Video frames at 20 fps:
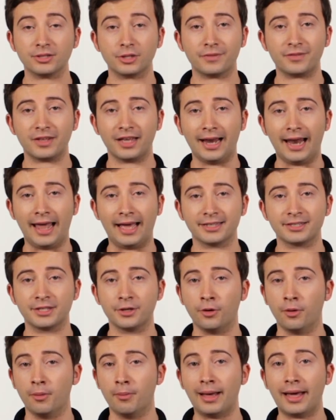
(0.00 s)
of the
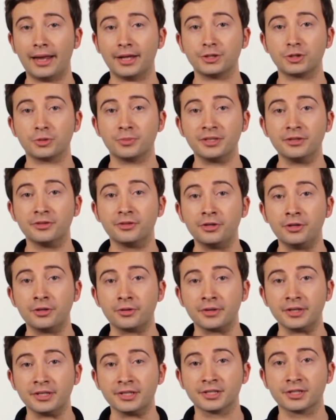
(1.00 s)
classical management
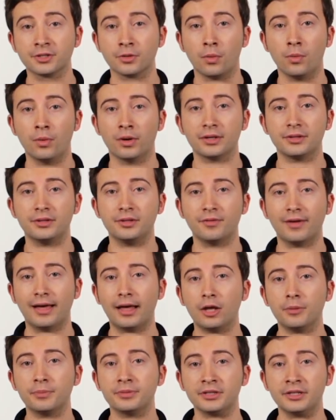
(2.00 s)
theories were
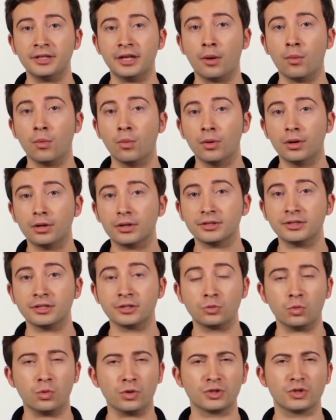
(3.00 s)
developed in a world
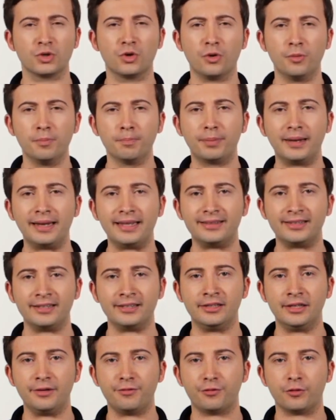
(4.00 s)
that was completely
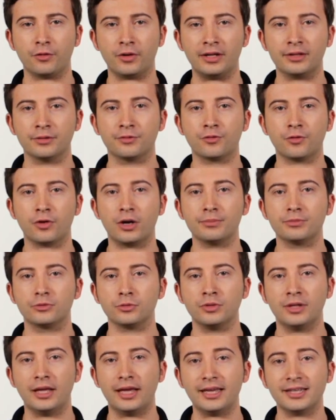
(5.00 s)
different from
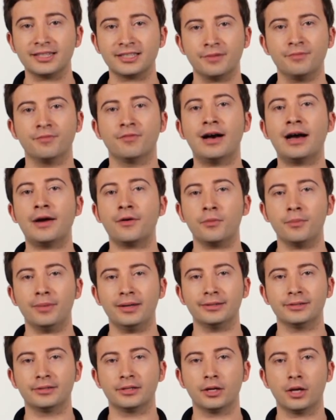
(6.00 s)
today's
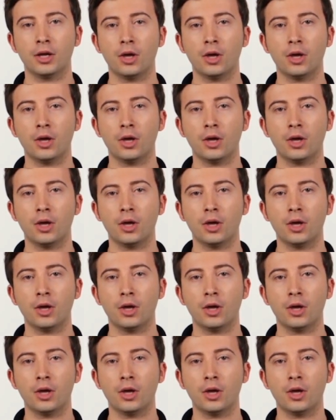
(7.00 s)
environment.